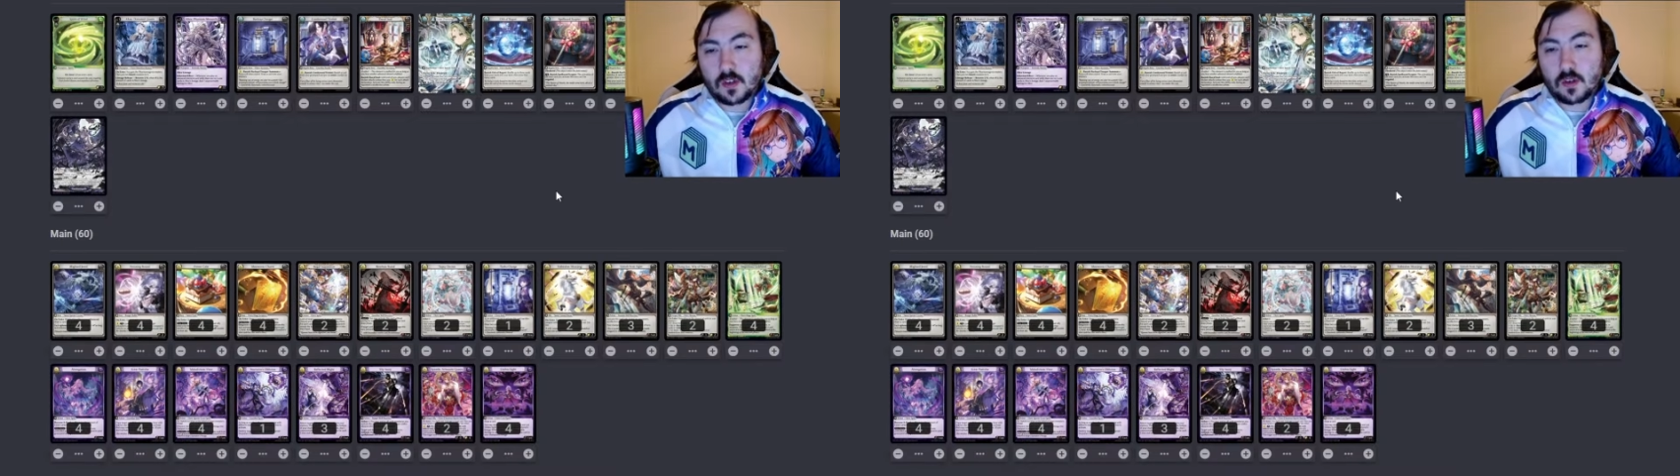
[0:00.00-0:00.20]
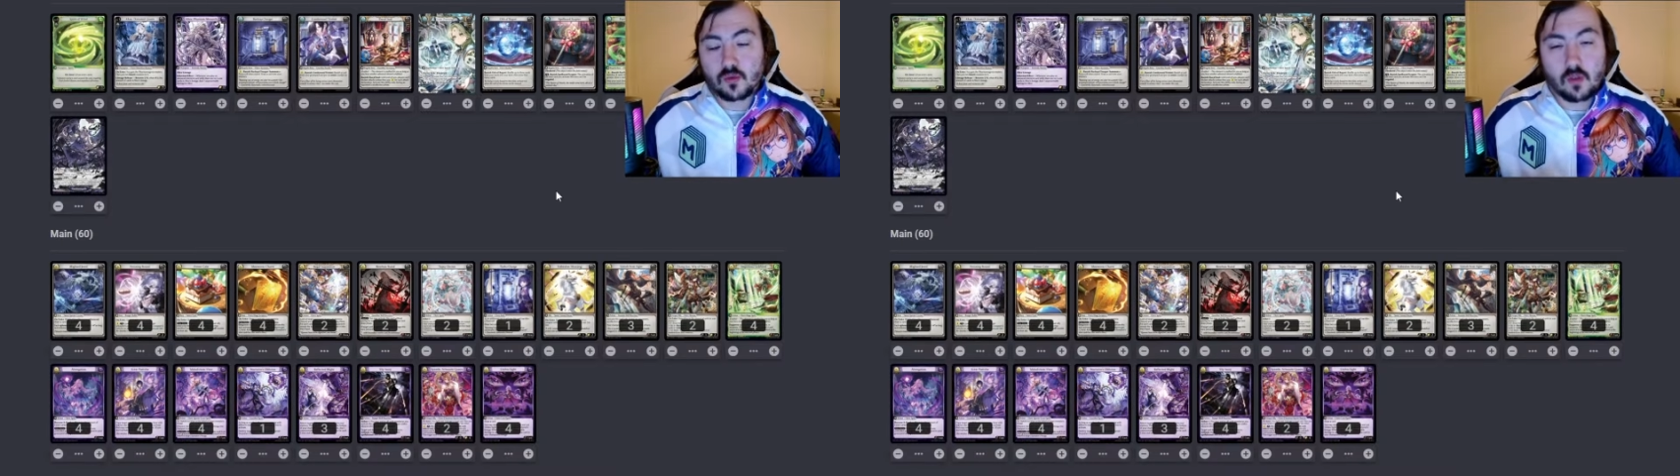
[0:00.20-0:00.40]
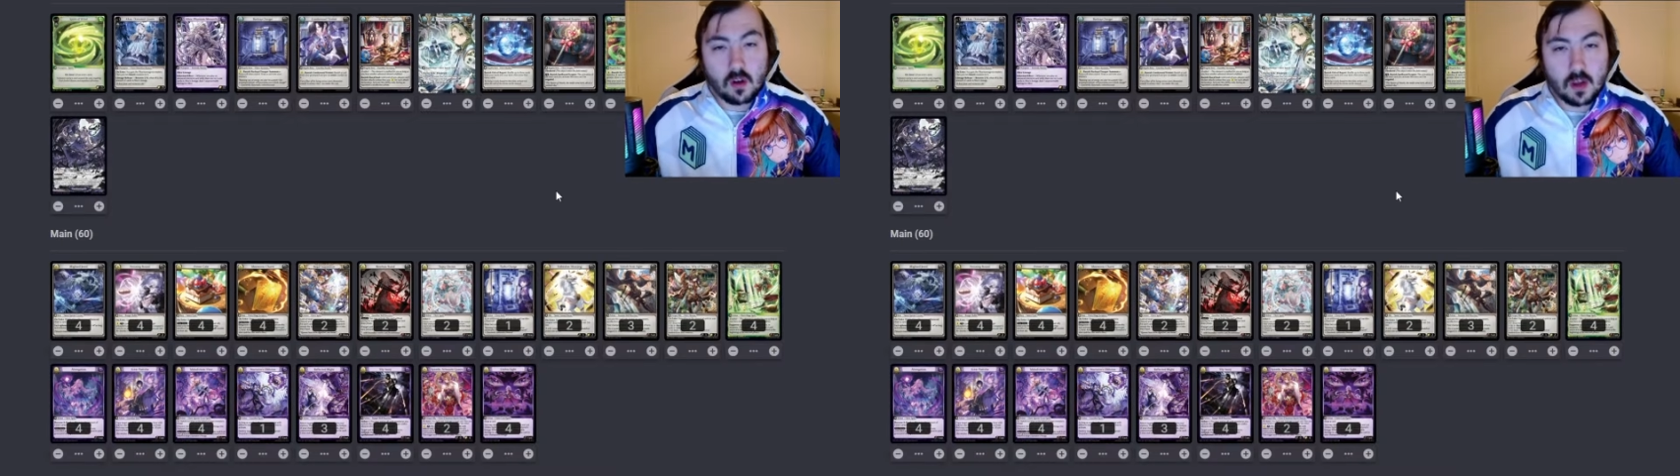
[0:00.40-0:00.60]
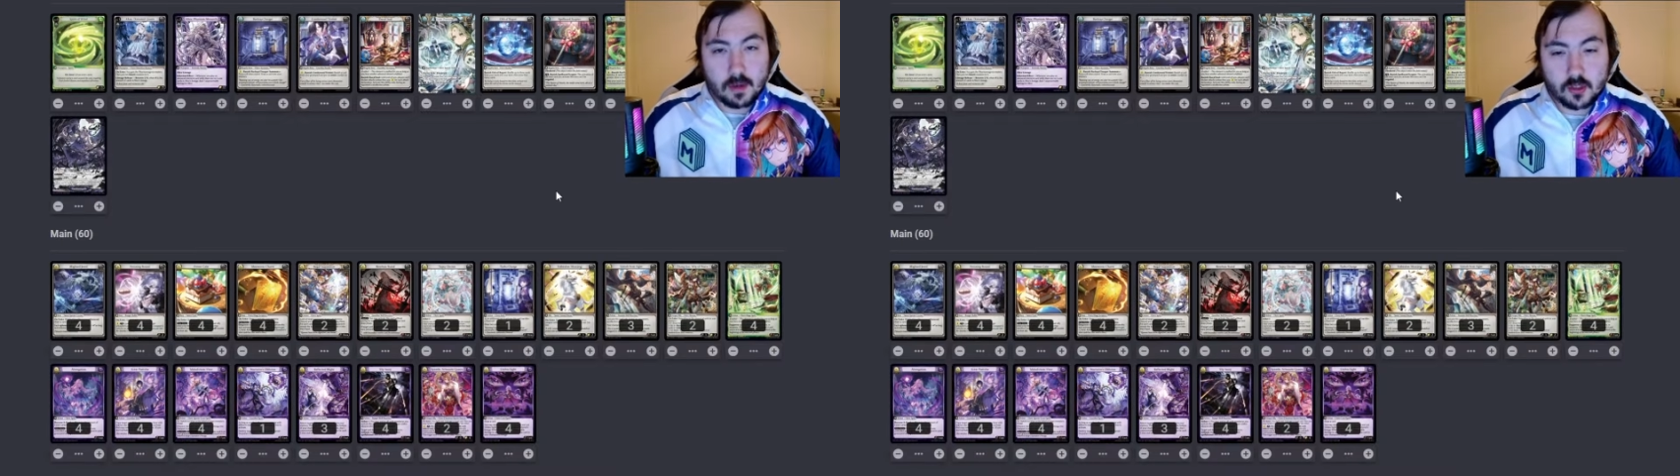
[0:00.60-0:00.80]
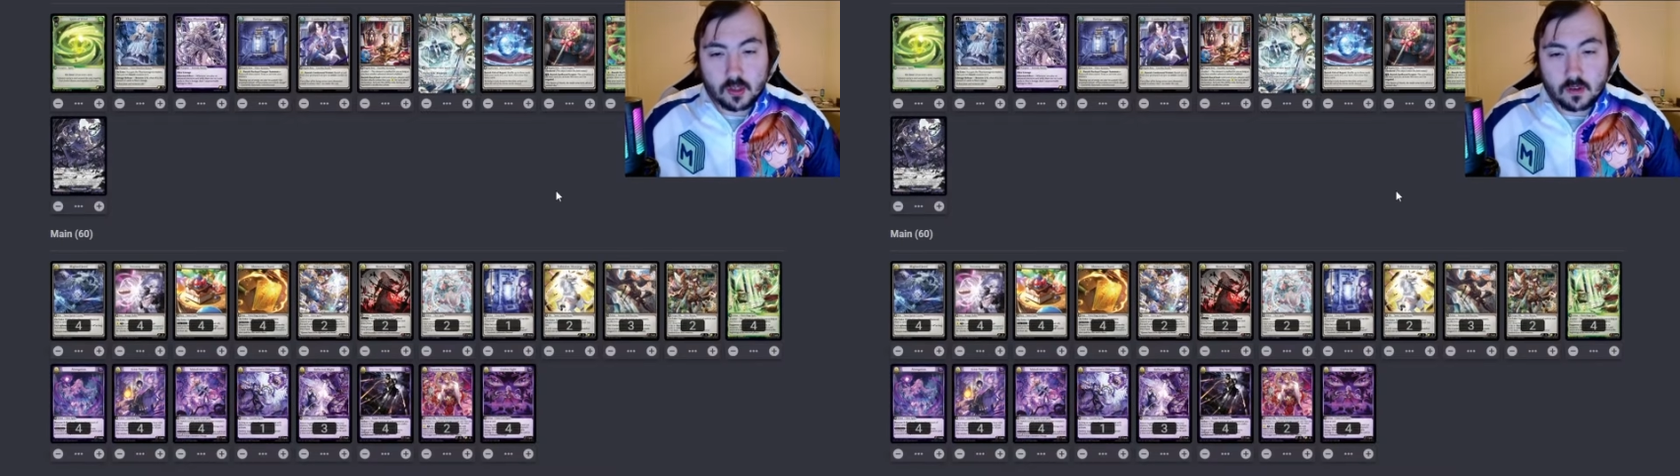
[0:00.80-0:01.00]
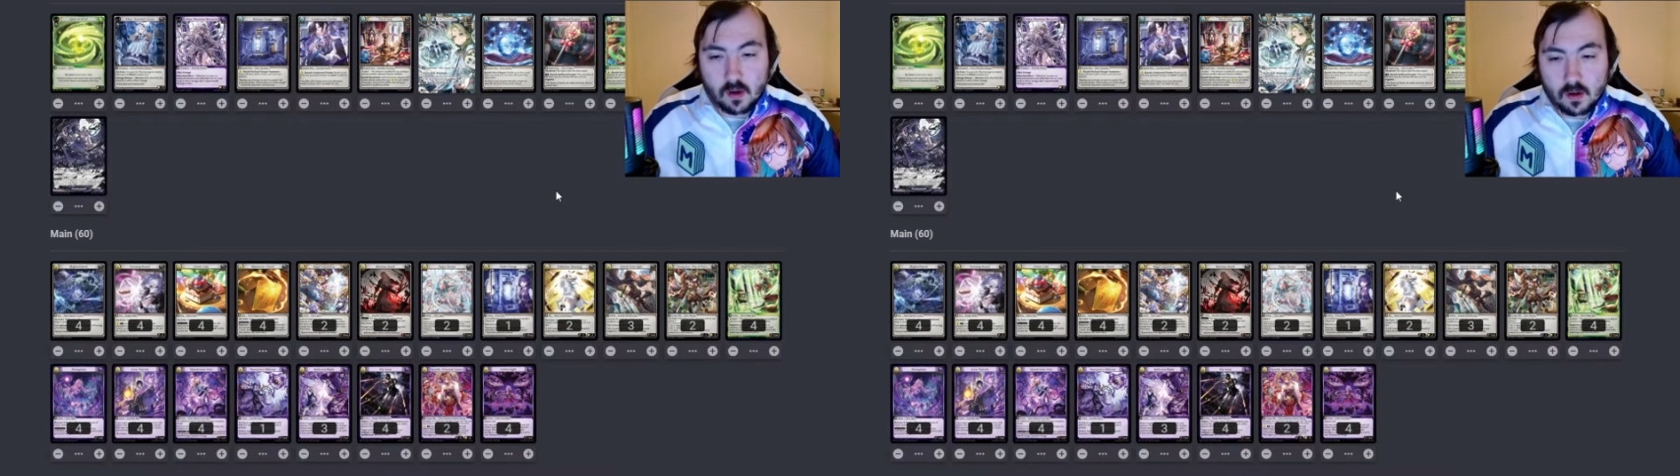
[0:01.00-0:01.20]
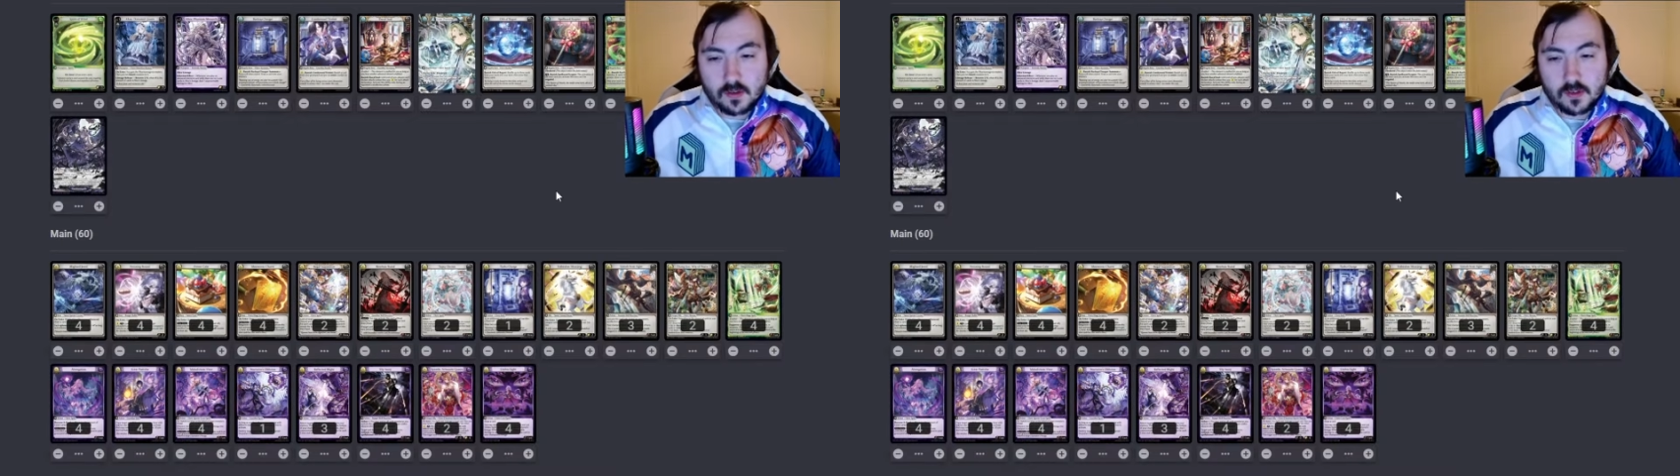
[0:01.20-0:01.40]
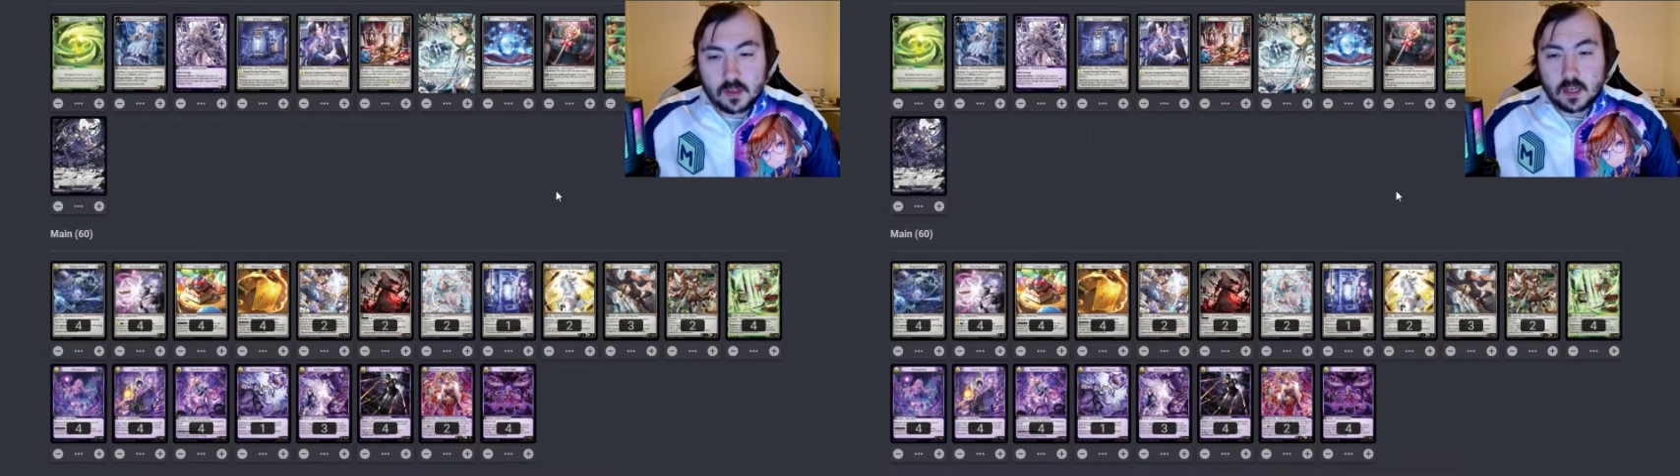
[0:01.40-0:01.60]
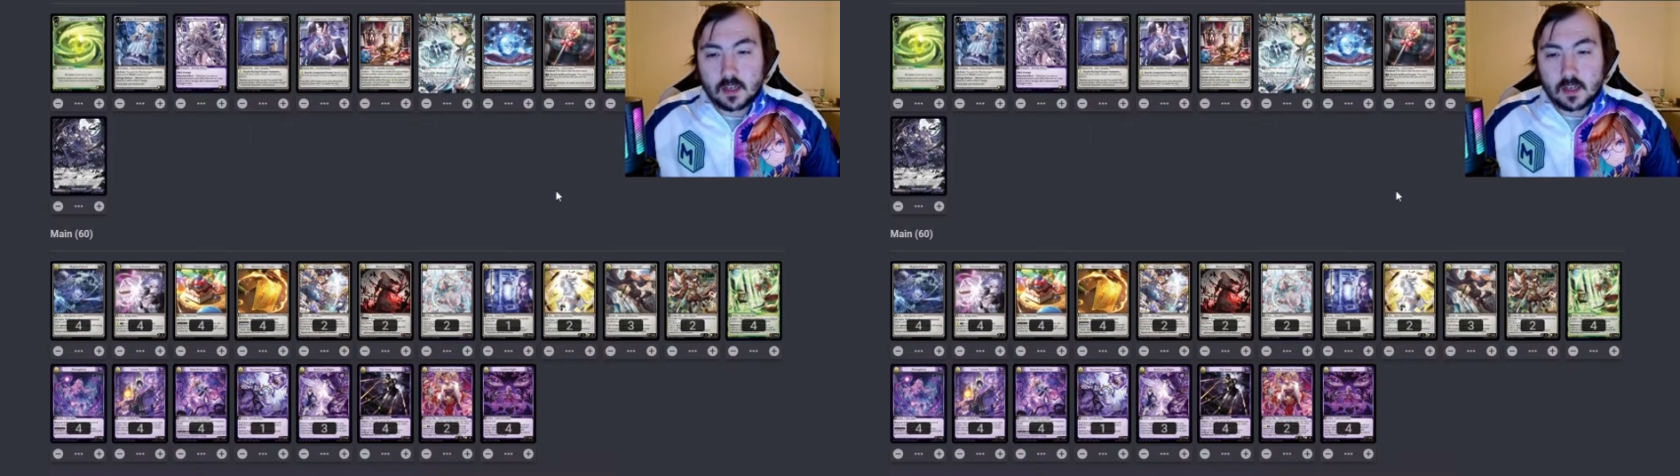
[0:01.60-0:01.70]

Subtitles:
you draw a bunch of cards,